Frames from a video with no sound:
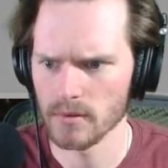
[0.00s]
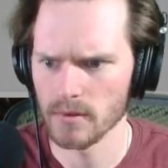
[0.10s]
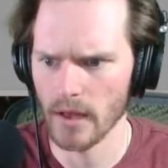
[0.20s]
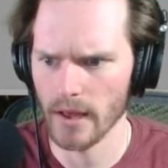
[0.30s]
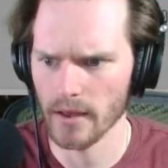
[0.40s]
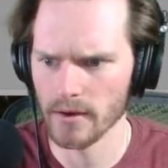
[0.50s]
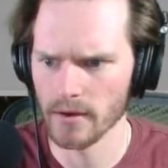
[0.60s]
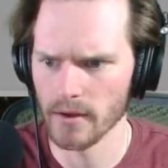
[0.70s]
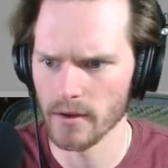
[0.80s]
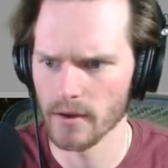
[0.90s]
And
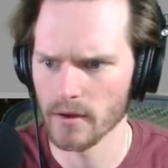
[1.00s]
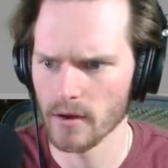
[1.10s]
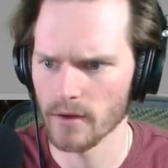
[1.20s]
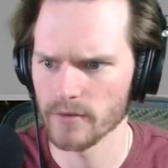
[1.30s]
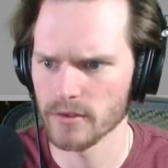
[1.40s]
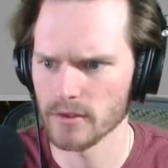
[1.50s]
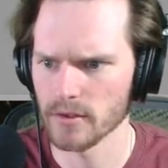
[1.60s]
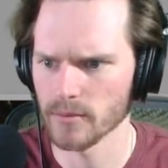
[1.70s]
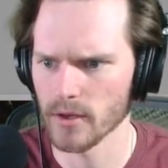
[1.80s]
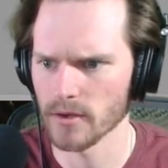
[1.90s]
obviously
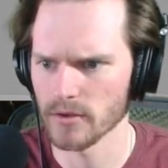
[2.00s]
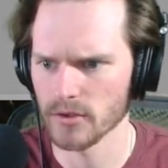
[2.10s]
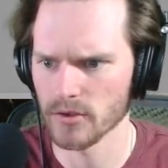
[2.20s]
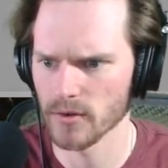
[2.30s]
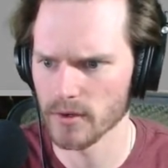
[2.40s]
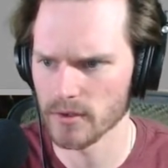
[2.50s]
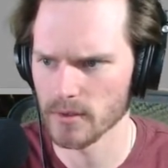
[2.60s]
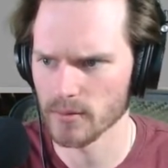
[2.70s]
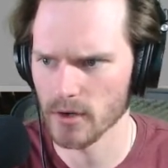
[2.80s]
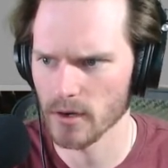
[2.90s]
I'm getting destroyed because
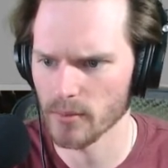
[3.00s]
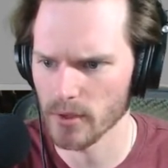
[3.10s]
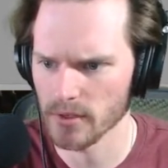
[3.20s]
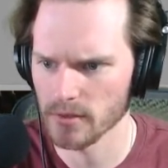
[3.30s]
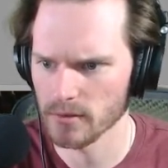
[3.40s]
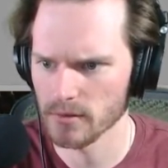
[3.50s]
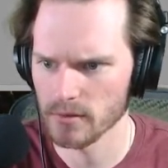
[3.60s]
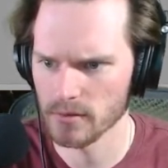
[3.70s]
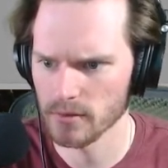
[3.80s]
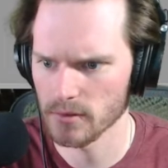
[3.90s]
I'm trying to play
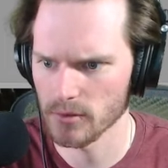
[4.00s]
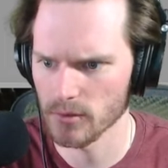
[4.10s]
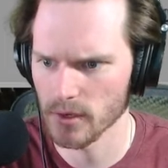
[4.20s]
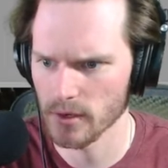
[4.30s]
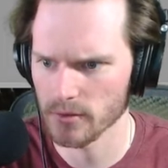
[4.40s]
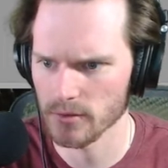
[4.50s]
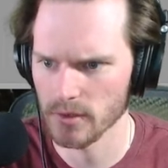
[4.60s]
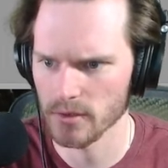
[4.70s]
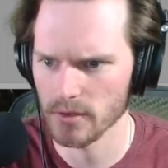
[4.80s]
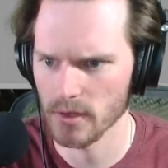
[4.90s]
two characters
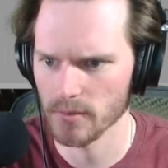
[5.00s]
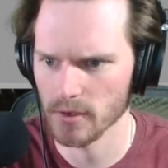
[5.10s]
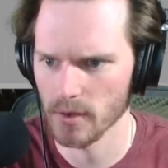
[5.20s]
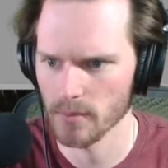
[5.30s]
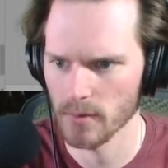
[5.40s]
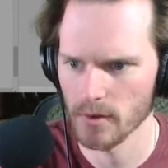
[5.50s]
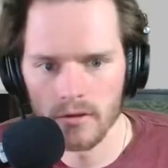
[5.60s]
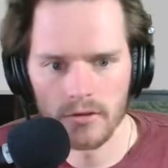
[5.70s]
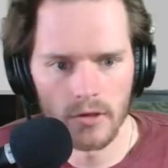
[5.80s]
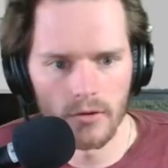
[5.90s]
at the same time.
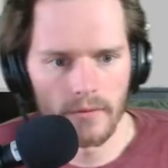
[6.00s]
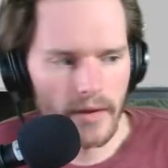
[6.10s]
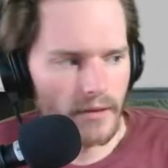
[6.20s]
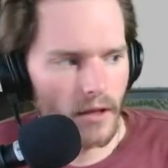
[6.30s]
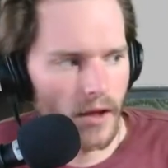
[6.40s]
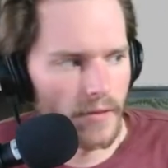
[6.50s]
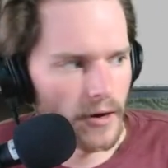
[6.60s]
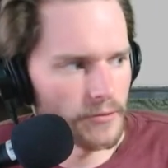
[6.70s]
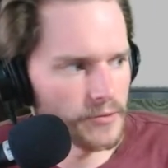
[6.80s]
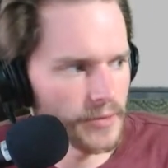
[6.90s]
So the main line that I
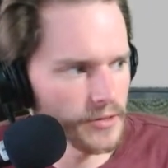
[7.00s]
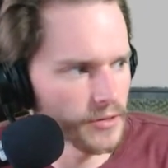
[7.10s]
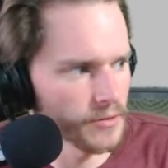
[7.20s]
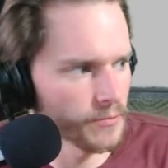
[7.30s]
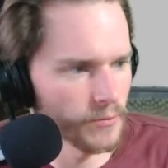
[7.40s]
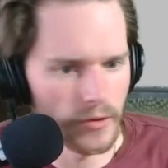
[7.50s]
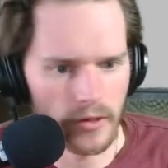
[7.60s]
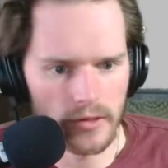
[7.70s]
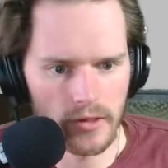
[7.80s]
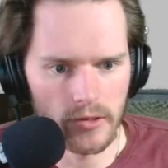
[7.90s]
was missing
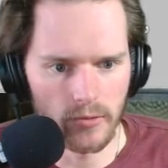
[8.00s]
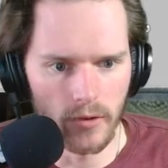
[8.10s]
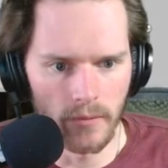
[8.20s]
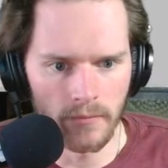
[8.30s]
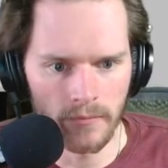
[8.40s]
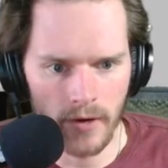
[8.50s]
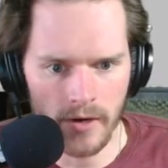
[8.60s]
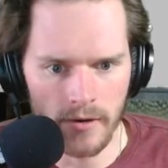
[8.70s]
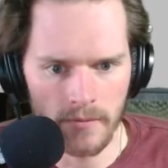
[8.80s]
was this one right here.